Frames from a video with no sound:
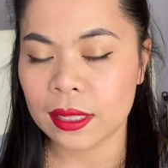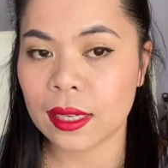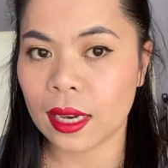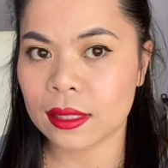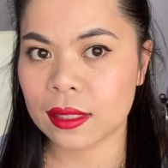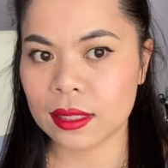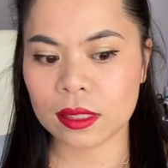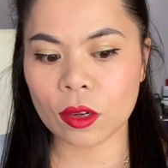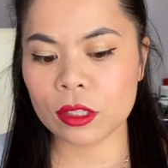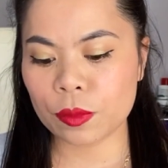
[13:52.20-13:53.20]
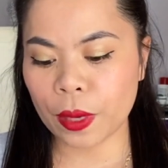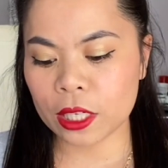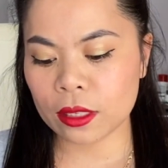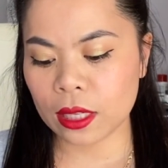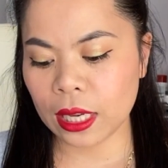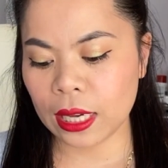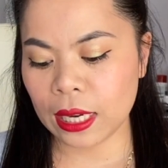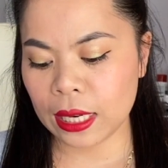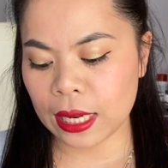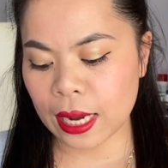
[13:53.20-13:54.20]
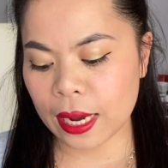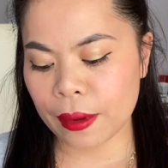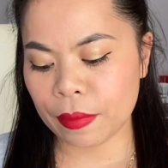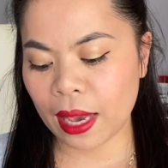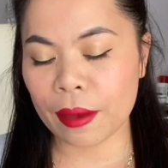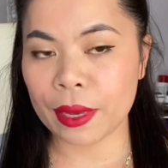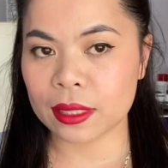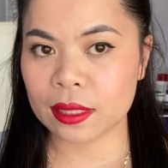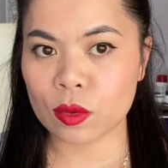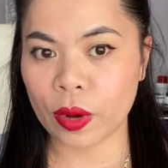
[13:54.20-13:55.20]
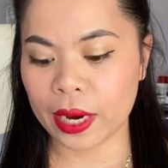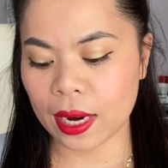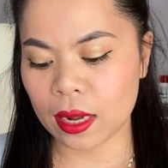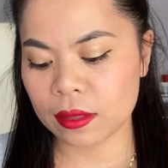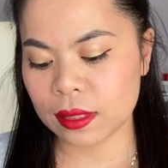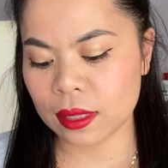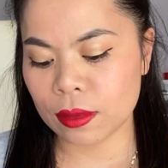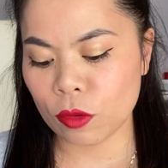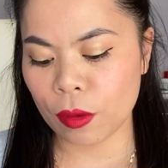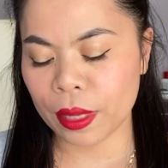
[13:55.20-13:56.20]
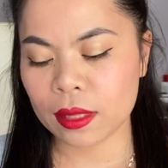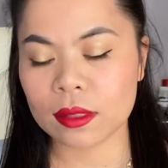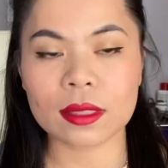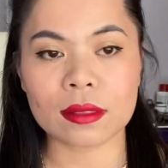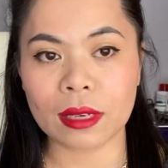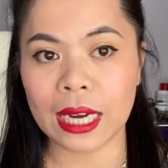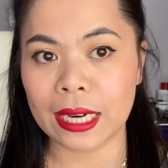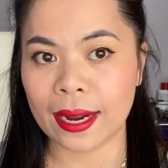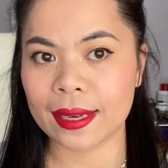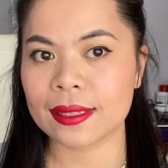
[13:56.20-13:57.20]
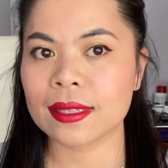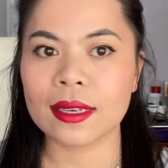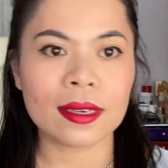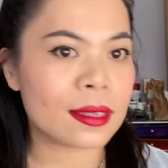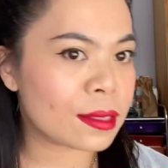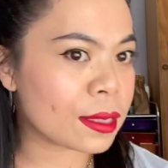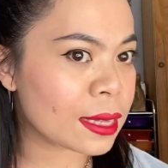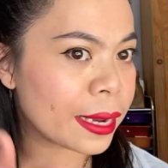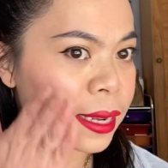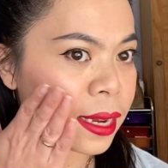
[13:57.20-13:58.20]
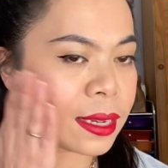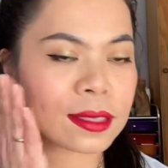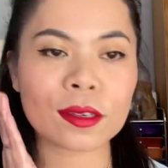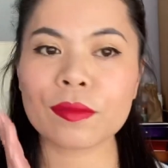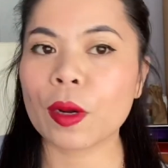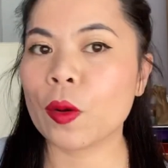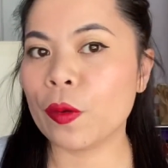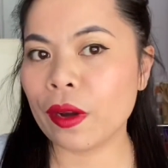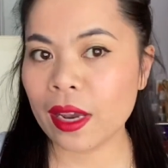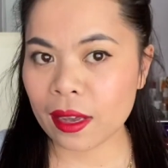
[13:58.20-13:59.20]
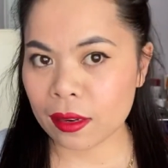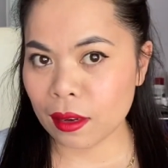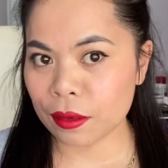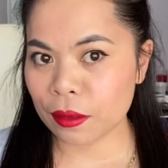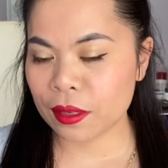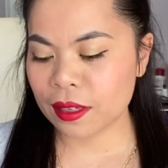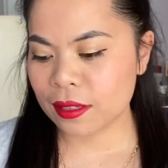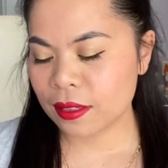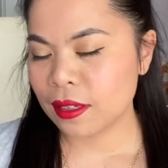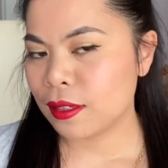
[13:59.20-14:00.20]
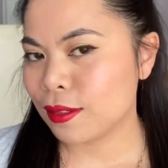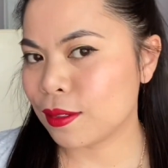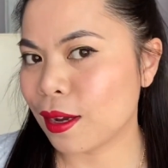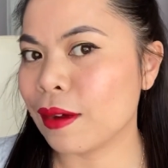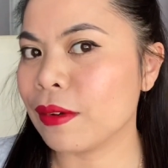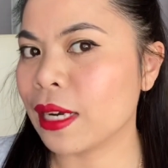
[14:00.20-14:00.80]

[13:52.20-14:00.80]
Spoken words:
Yes, it's on special in Chemist Warehouse at the moment. So it's really nice. So it's like a sort of a Korean look. So have a